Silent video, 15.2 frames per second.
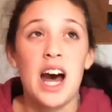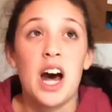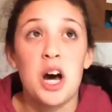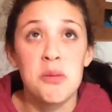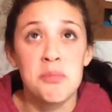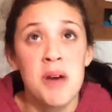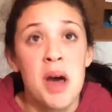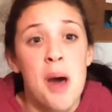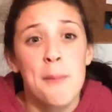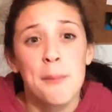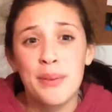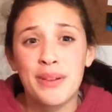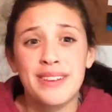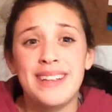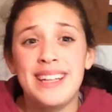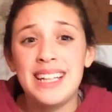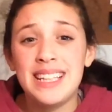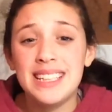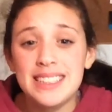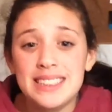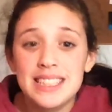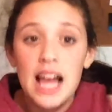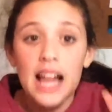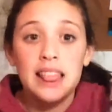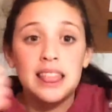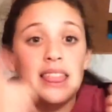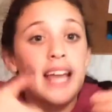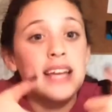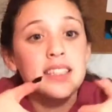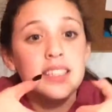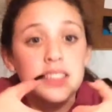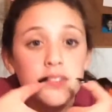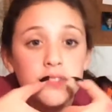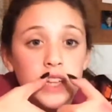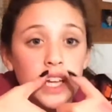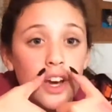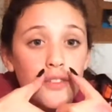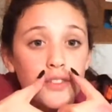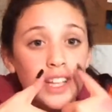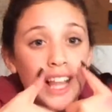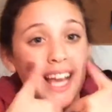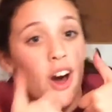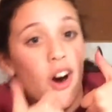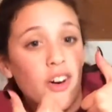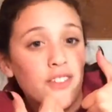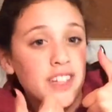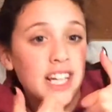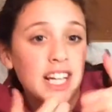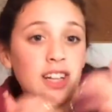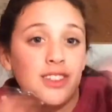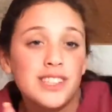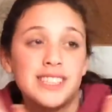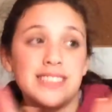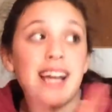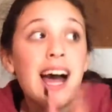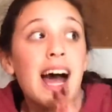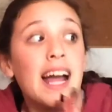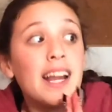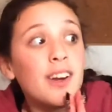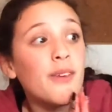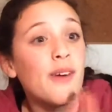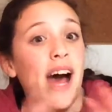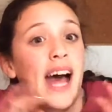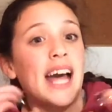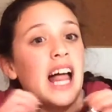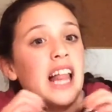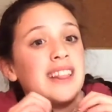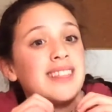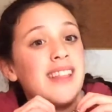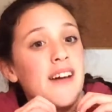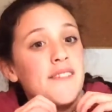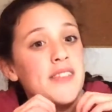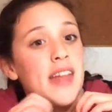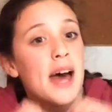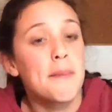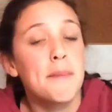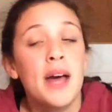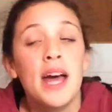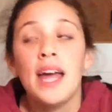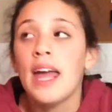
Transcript: Um, please like this video if you like haul videos because I know I love them